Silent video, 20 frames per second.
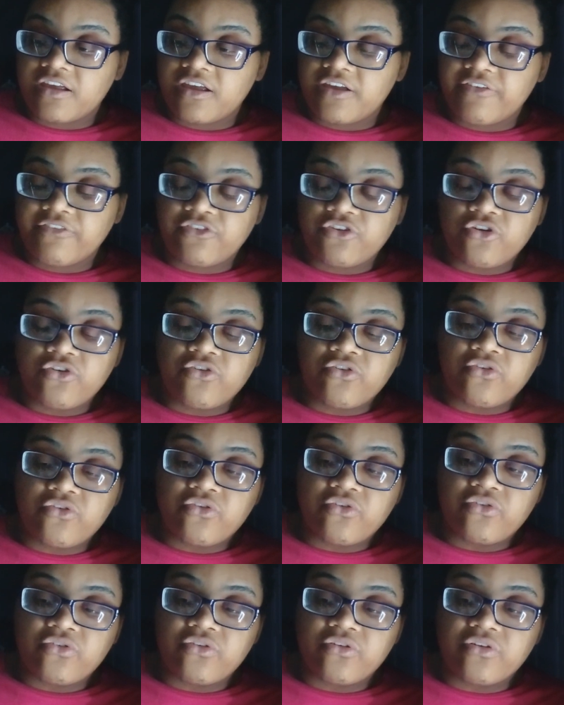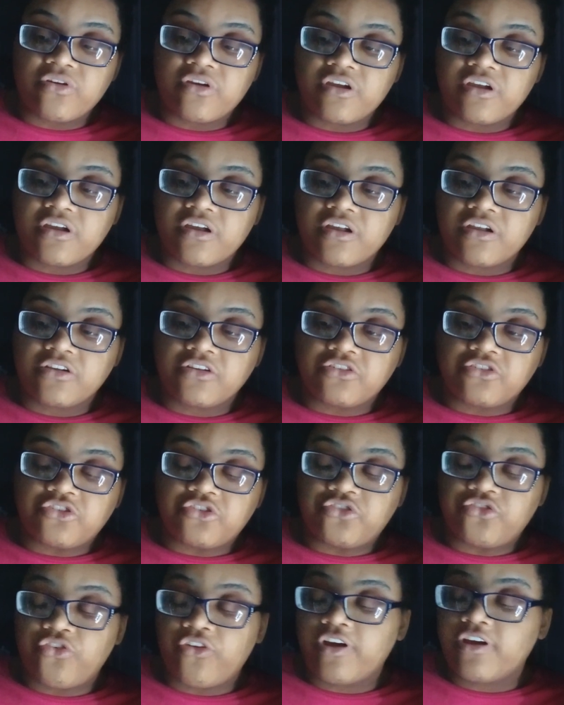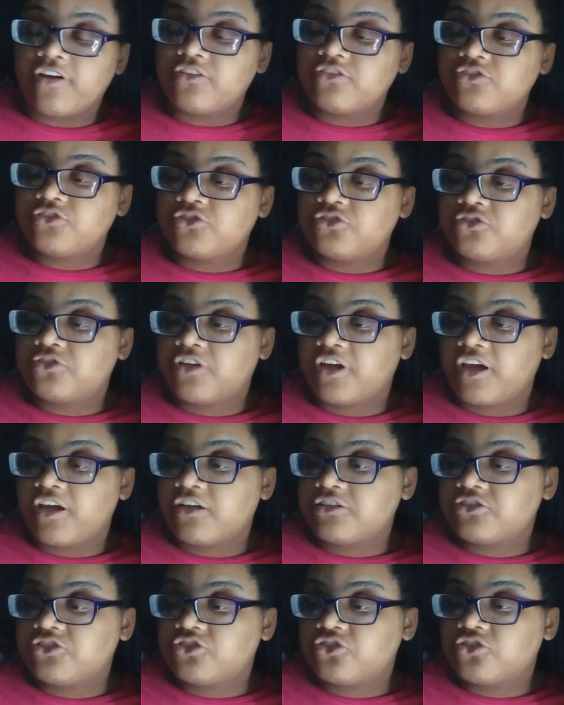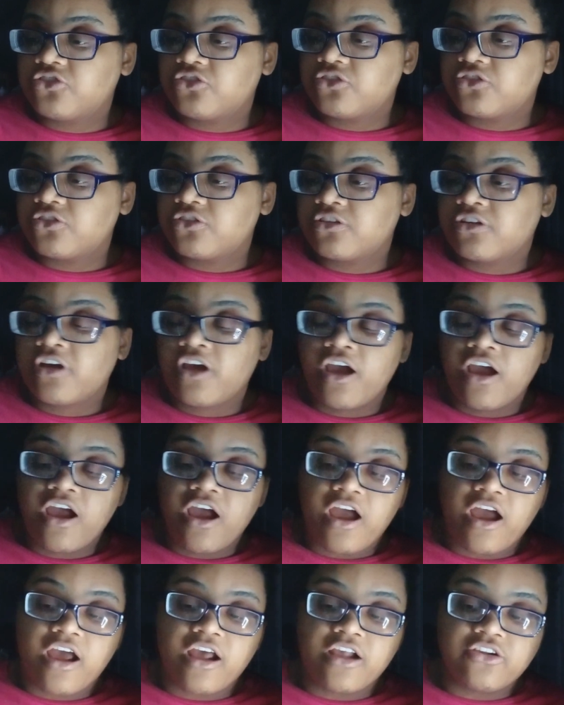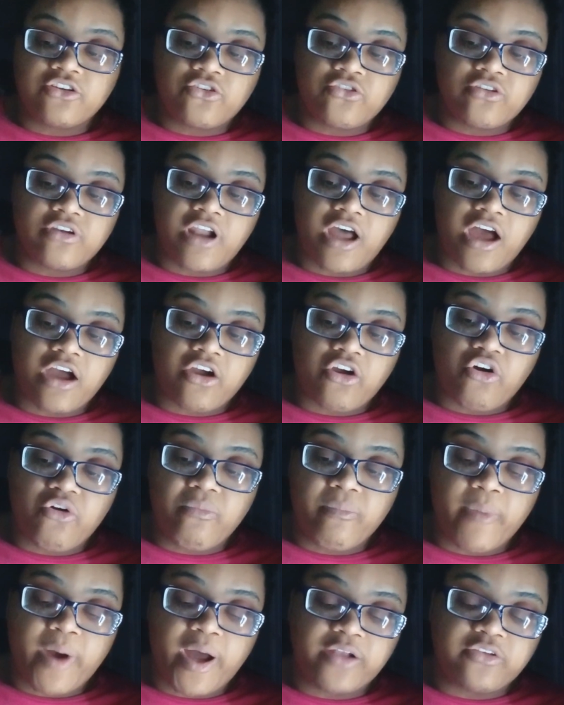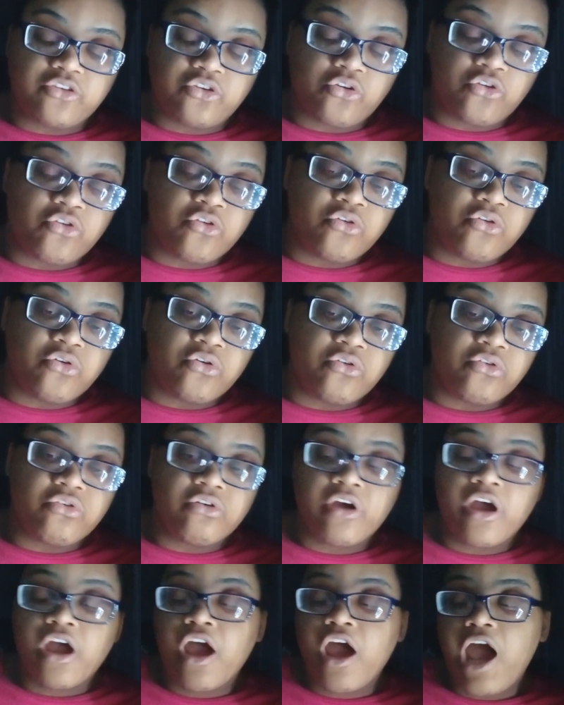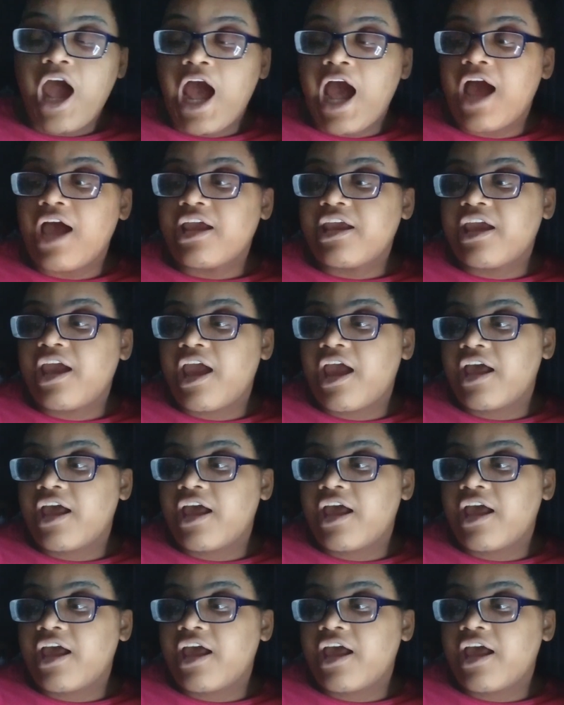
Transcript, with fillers: if you stranger danger and you knock on my door, I